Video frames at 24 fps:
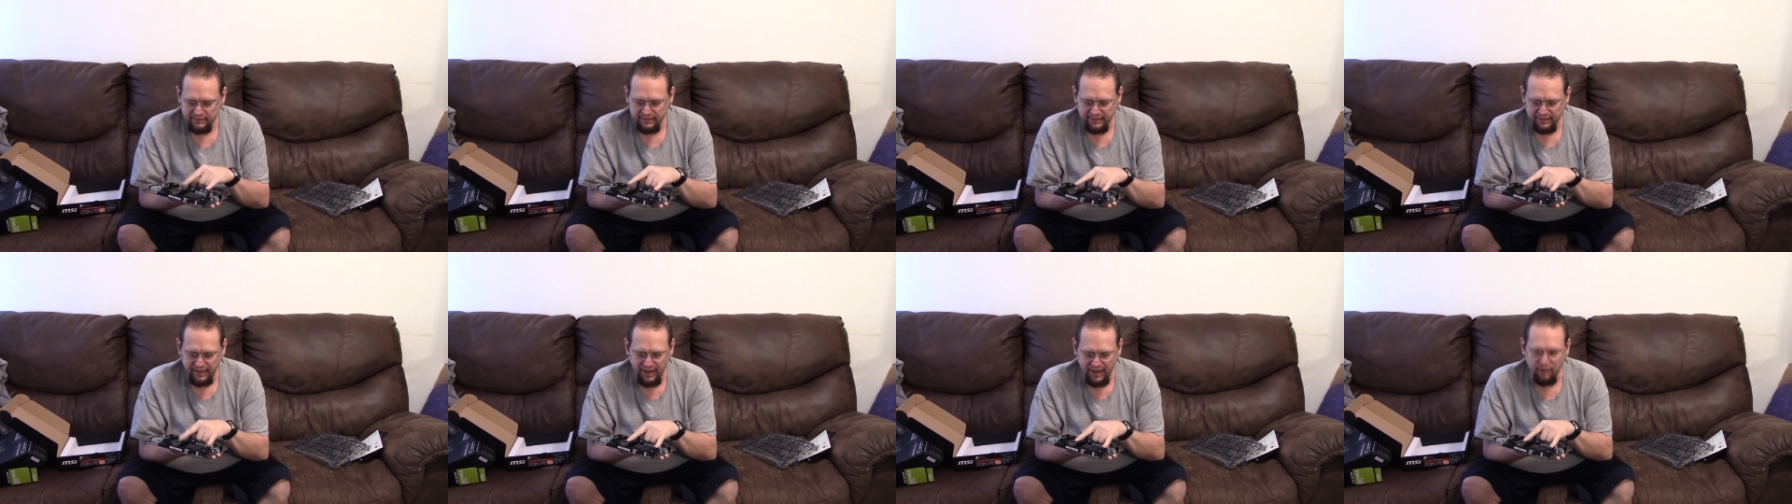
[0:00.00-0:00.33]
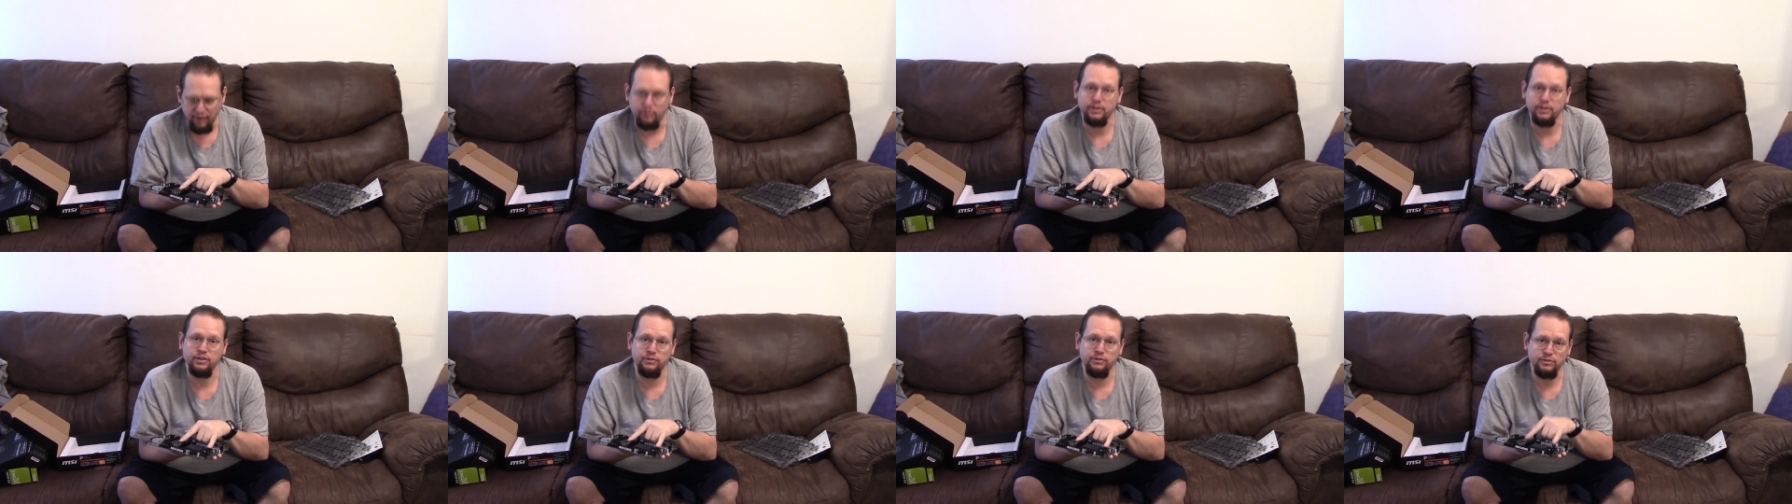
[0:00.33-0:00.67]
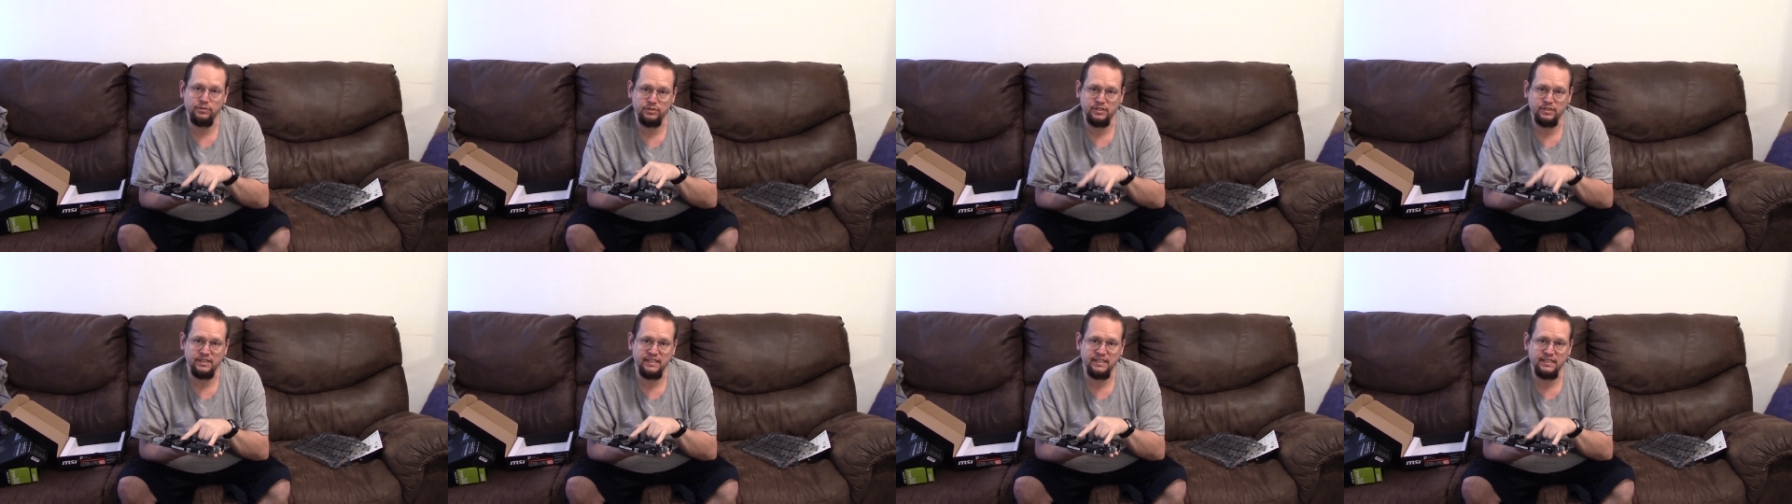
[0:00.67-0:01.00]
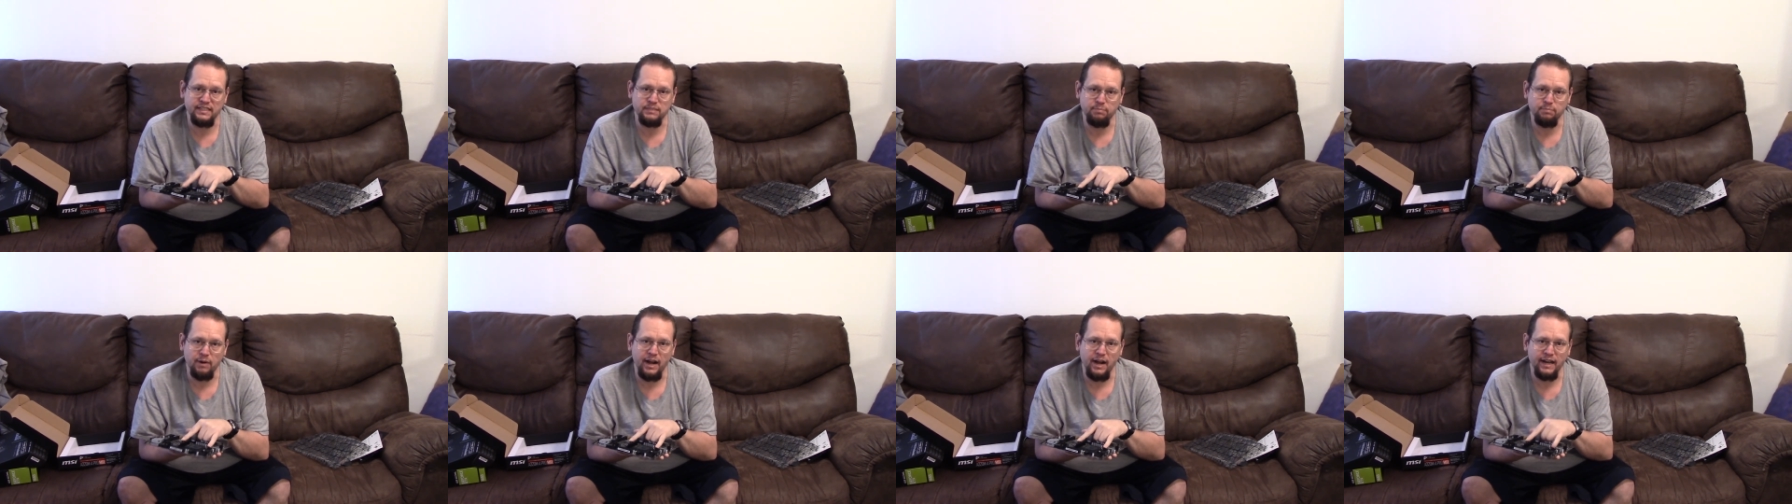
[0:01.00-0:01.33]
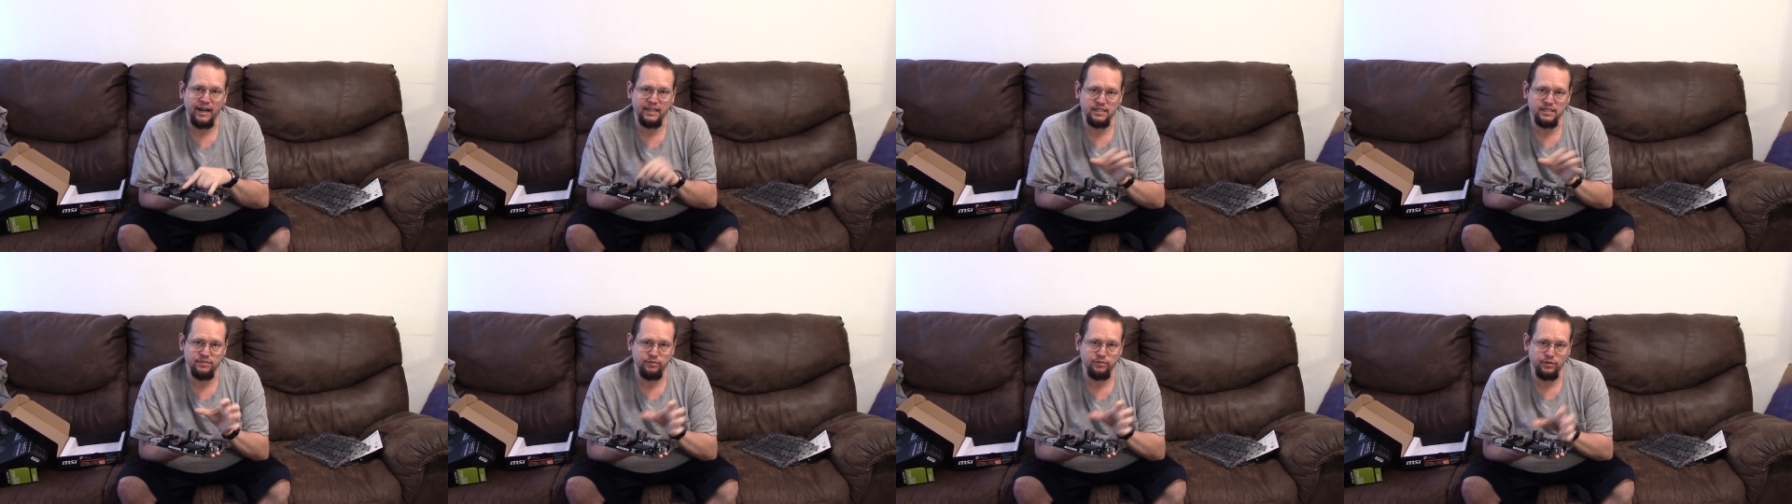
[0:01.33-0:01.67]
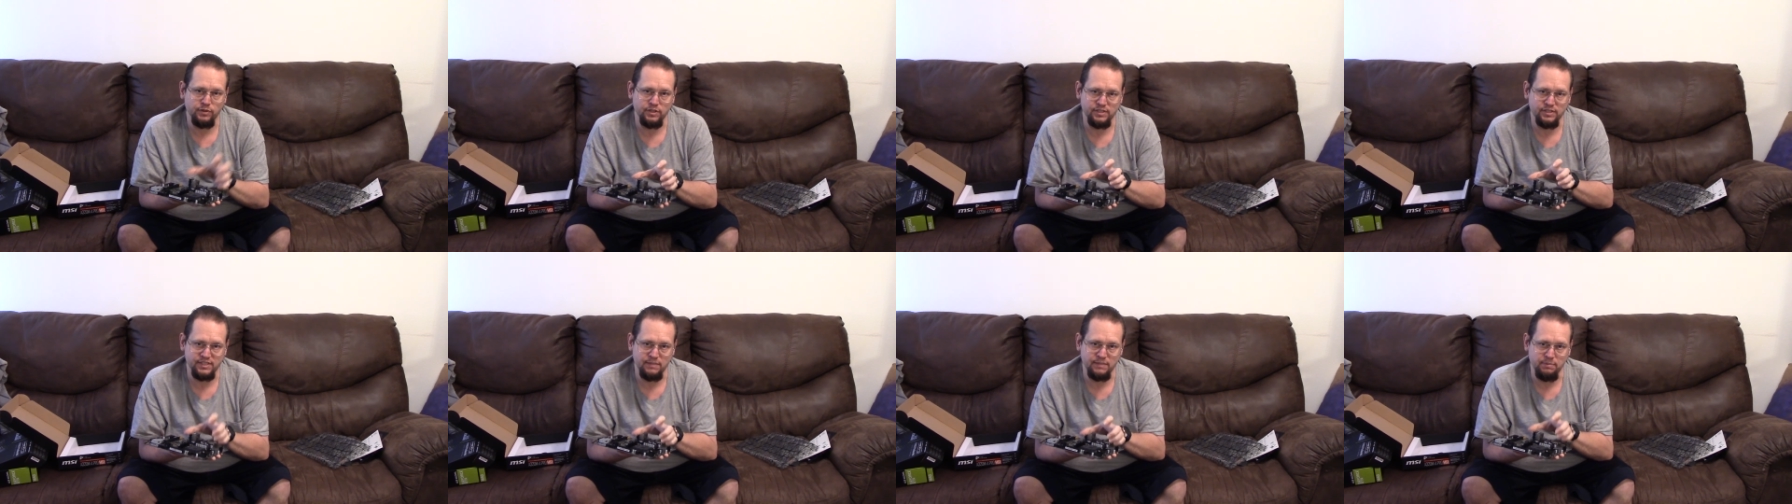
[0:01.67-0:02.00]
that would use these brackets for
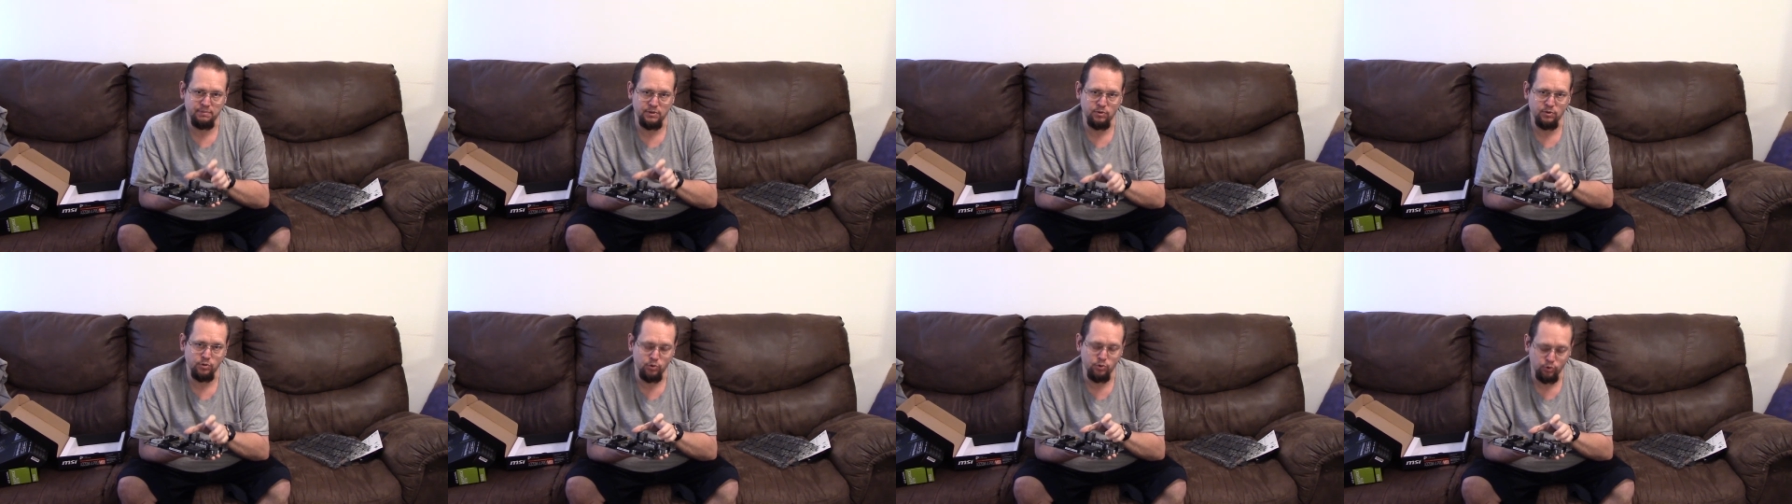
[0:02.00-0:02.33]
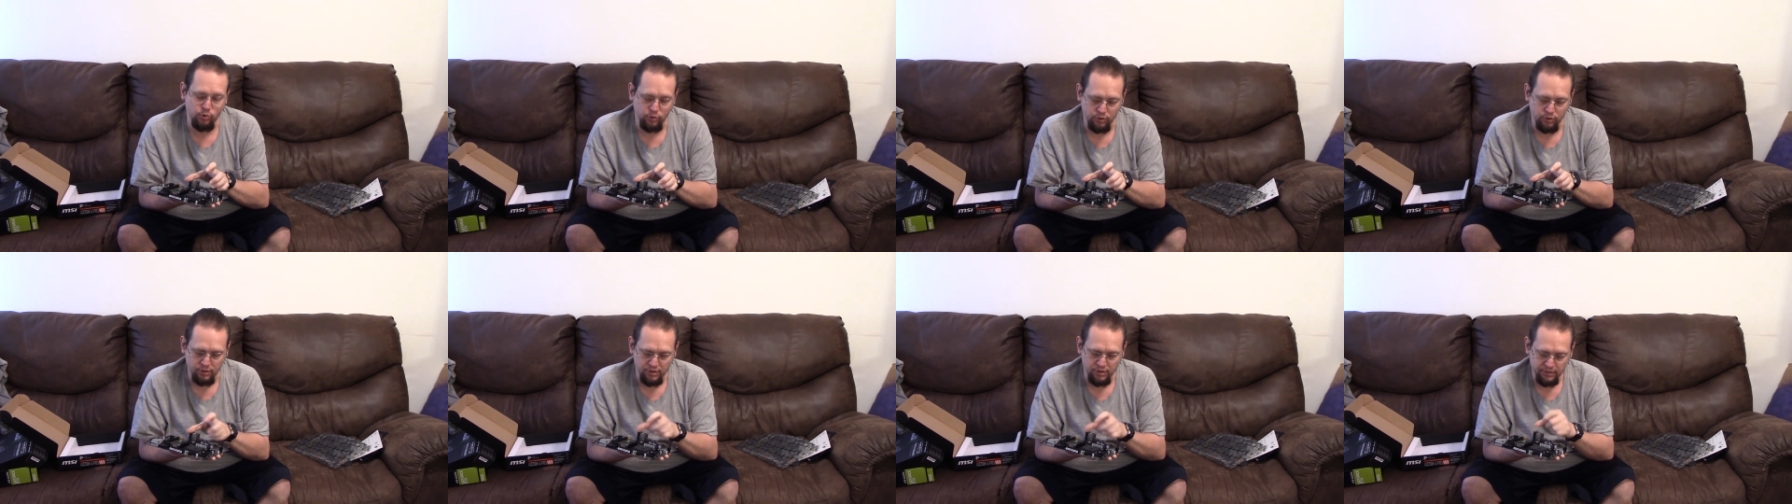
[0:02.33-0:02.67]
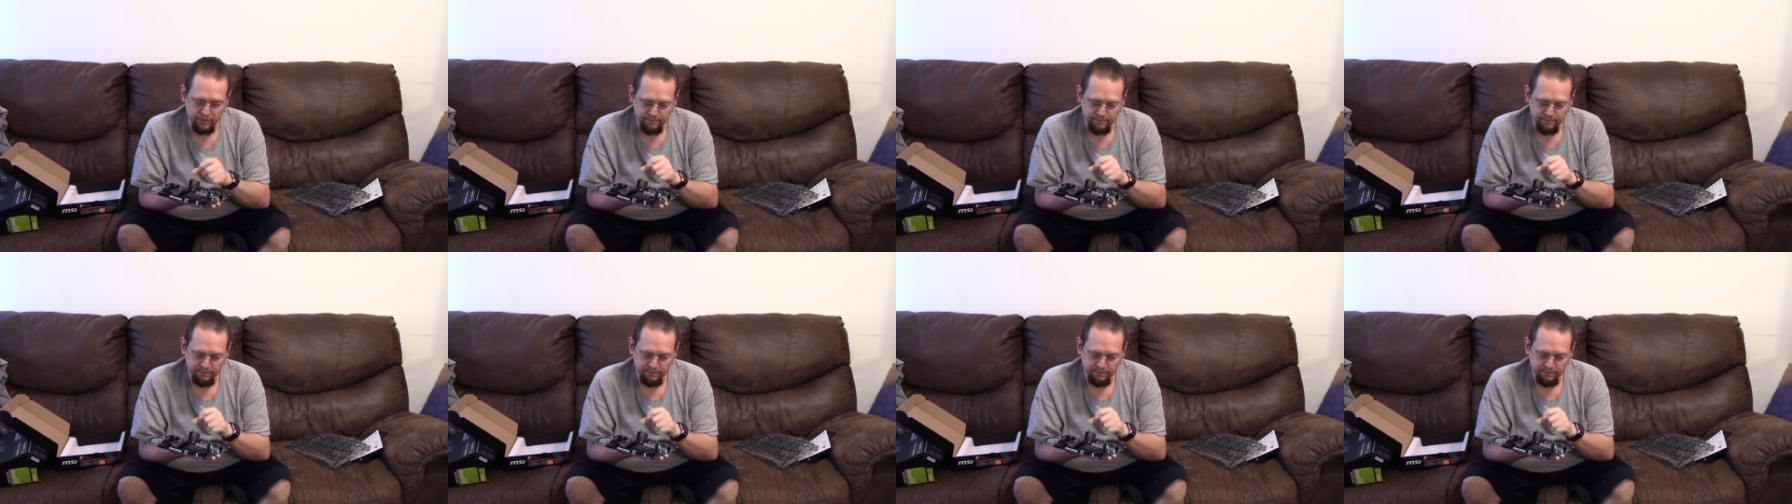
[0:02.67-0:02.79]
the CPU cooler.